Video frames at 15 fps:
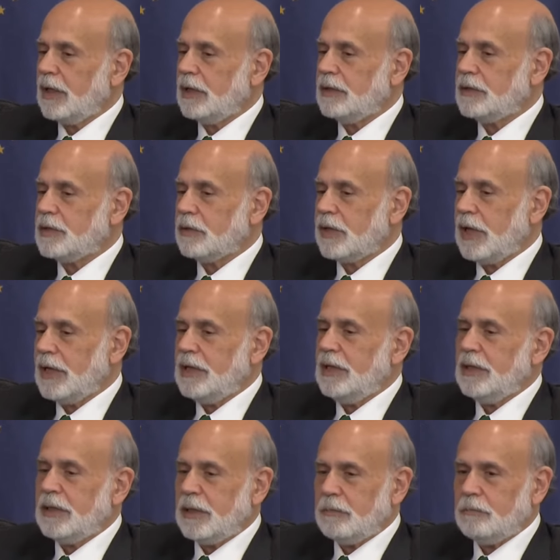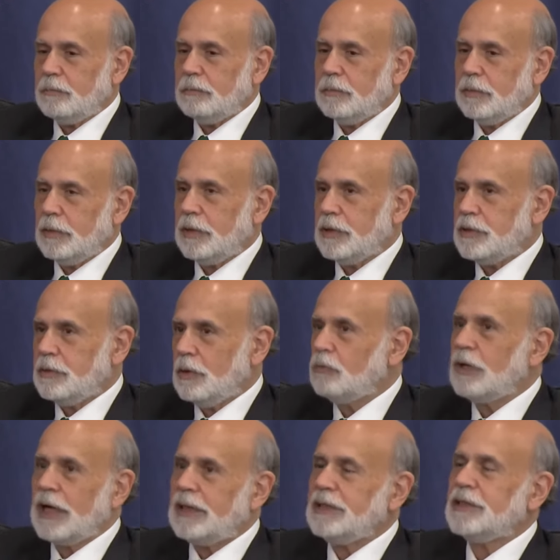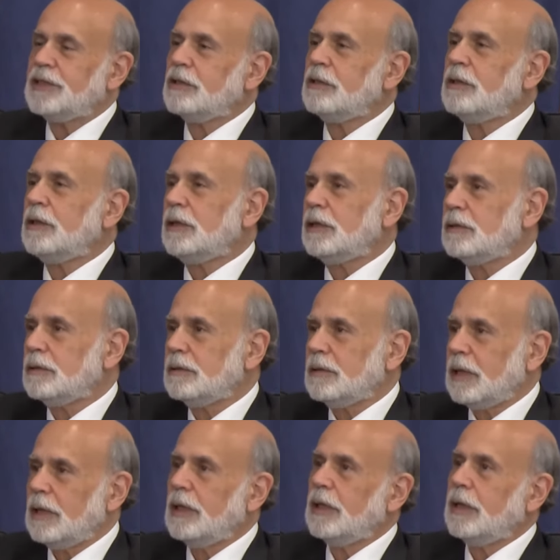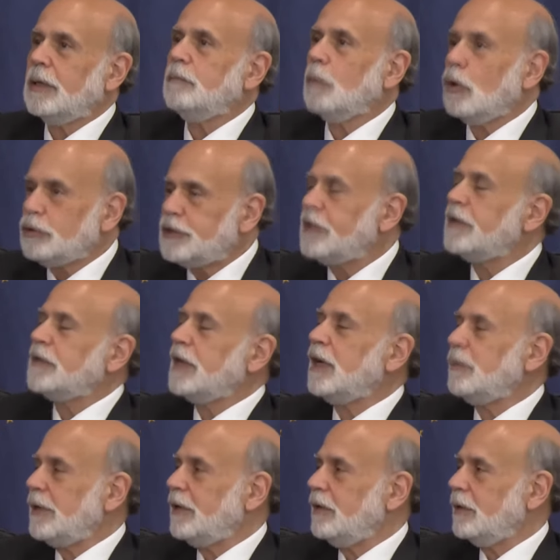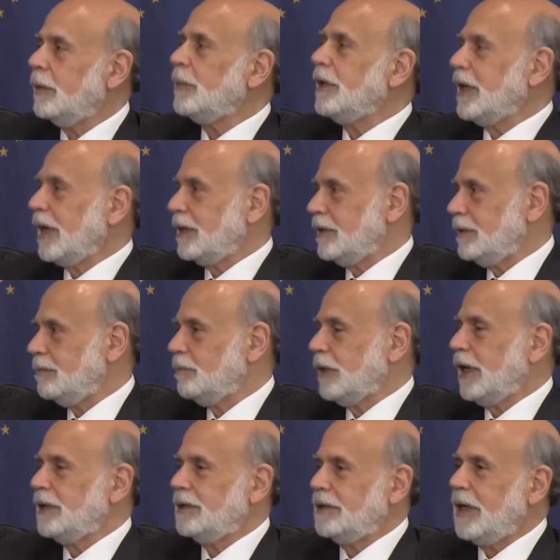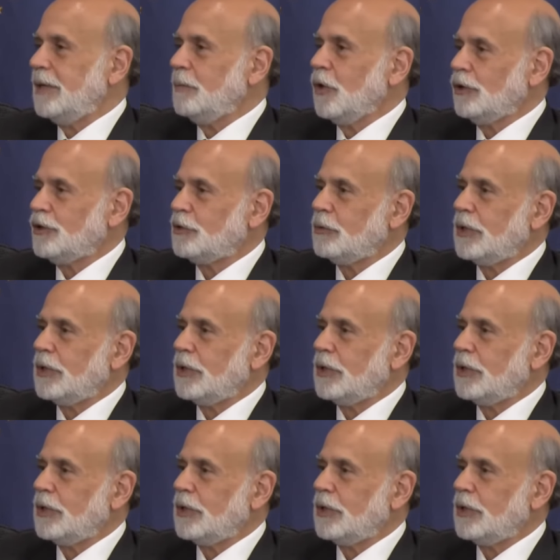And so the idea that there's no guidance at all, most of the time, I mean, I I take March